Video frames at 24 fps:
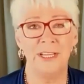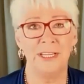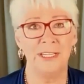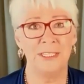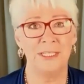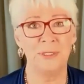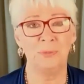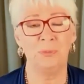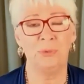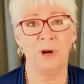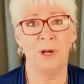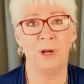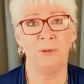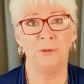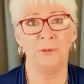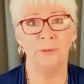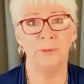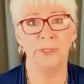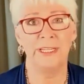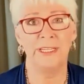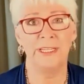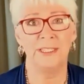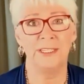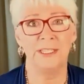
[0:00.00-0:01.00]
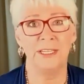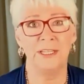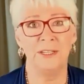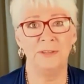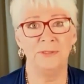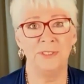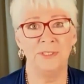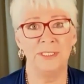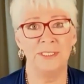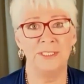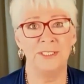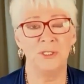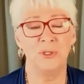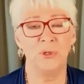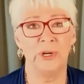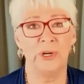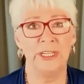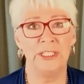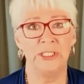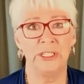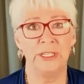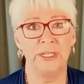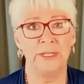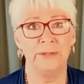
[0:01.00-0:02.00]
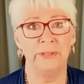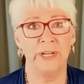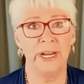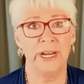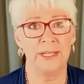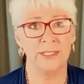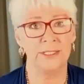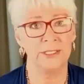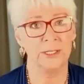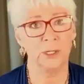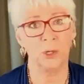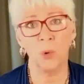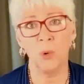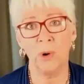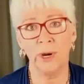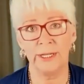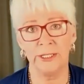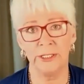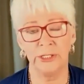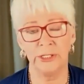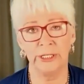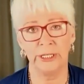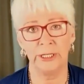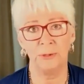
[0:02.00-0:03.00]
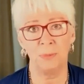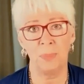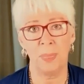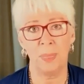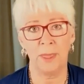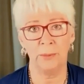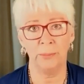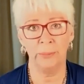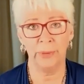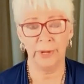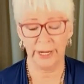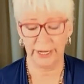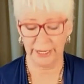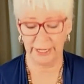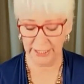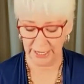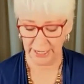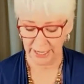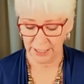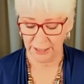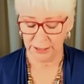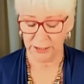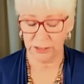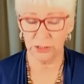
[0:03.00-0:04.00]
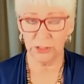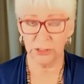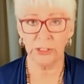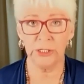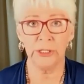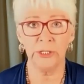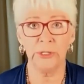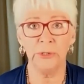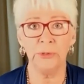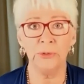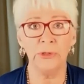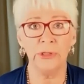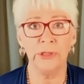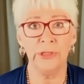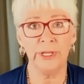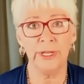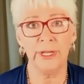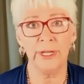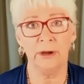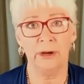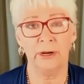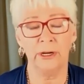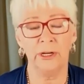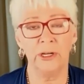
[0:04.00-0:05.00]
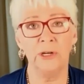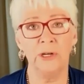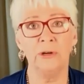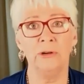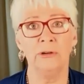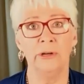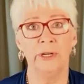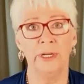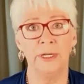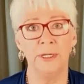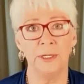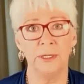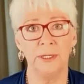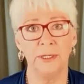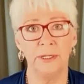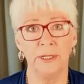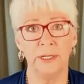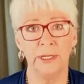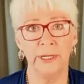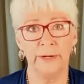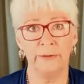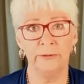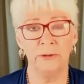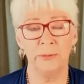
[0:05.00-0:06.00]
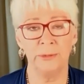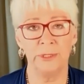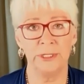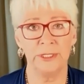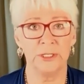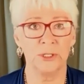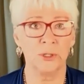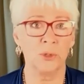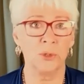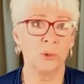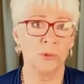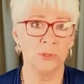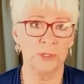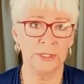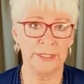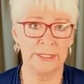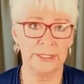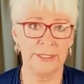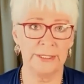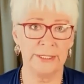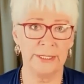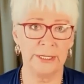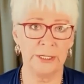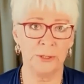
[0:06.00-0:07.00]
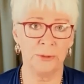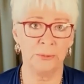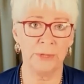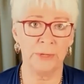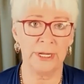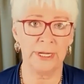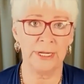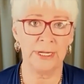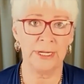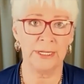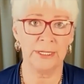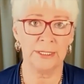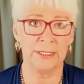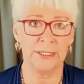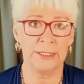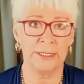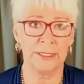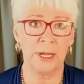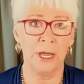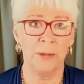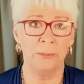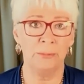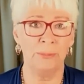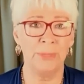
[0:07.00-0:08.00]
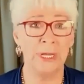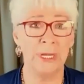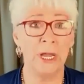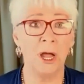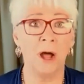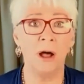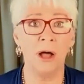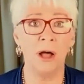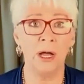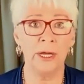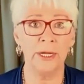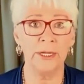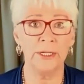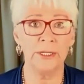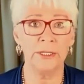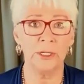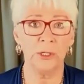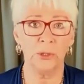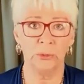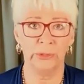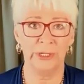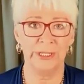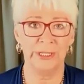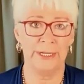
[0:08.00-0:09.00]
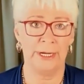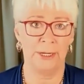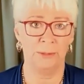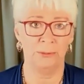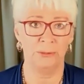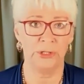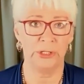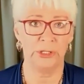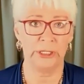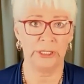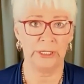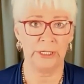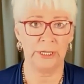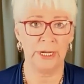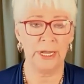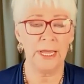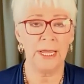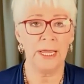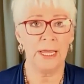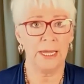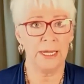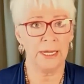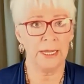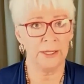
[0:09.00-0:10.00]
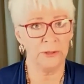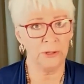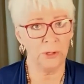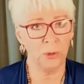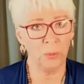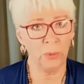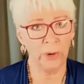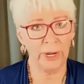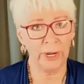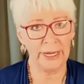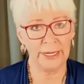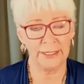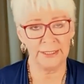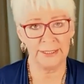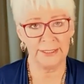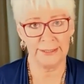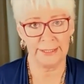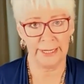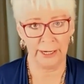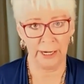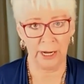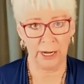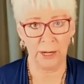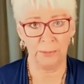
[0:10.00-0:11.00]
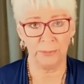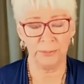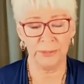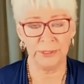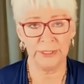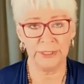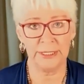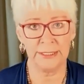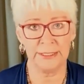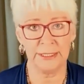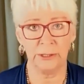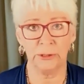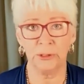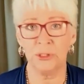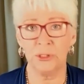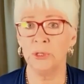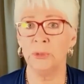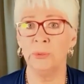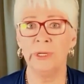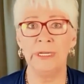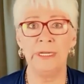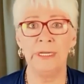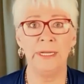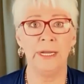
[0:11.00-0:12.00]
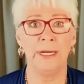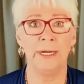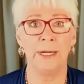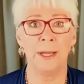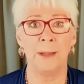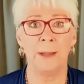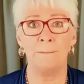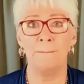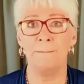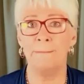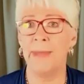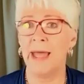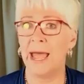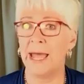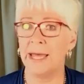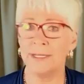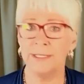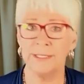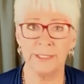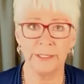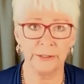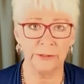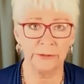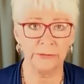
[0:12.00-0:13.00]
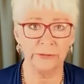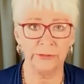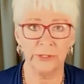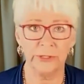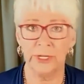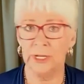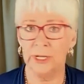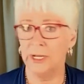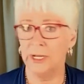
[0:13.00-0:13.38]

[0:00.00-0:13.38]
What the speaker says: it's probably even strange to even ask the question, but do you think our current government school system is beyond redemption in the way it's set up? Do we need a massive